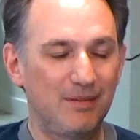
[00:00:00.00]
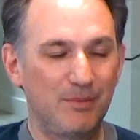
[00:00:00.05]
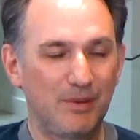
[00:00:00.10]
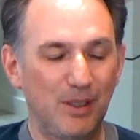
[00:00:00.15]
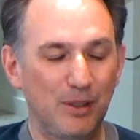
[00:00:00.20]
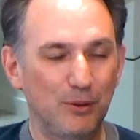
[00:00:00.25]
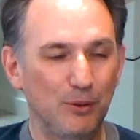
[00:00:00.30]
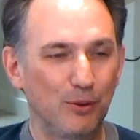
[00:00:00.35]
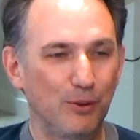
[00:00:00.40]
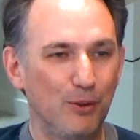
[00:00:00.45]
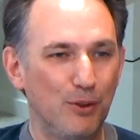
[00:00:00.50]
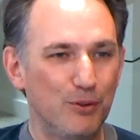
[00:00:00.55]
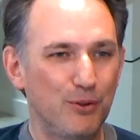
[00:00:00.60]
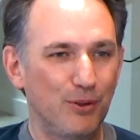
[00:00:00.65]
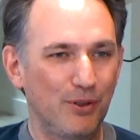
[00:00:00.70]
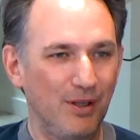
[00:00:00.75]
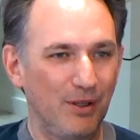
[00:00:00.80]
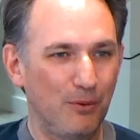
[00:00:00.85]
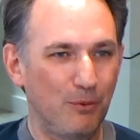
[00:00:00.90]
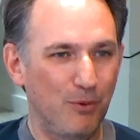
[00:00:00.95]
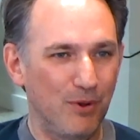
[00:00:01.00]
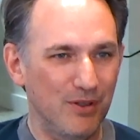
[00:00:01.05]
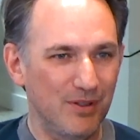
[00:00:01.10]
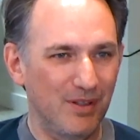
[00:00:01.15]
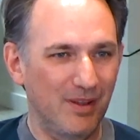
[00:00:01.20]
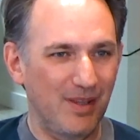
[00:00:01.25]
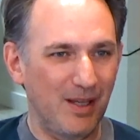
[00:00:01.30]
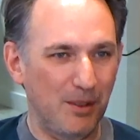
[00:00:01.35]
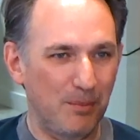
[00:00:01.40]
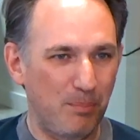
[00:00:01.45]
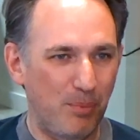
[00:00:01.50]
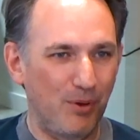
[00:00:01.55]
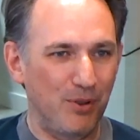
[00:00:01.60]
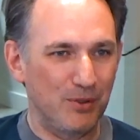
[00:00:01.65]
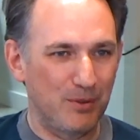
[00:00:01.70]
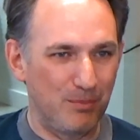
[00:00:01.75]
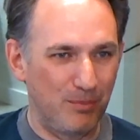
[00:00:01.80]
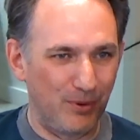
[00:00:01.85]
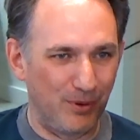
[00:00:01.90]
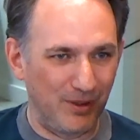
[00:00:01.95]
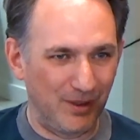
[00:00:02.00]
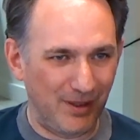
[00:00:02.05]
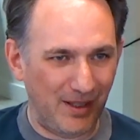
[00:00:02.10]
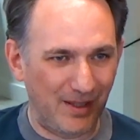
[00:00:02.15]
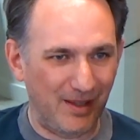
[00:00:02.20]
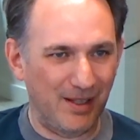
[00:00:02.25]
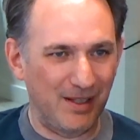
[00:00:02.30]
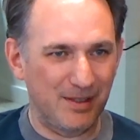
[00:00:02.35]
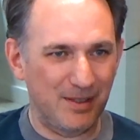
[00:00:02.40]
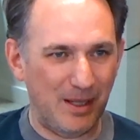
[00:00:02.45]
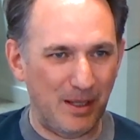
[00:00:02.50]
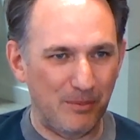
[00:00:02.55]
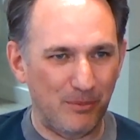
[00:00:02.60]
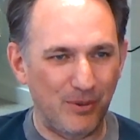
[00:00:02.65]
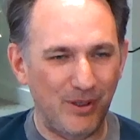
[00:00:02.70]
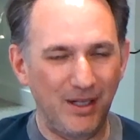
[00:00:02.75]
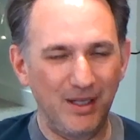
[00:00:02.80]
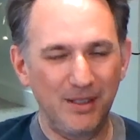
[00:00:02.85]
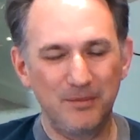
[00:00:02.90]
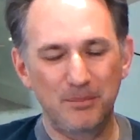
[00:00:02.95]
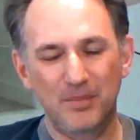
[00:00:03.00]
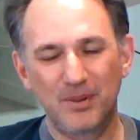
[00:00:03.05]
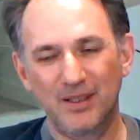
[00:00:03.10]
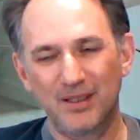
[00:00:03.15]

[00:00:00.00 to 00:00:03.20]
technologically, it wasn't that possible at that time, right?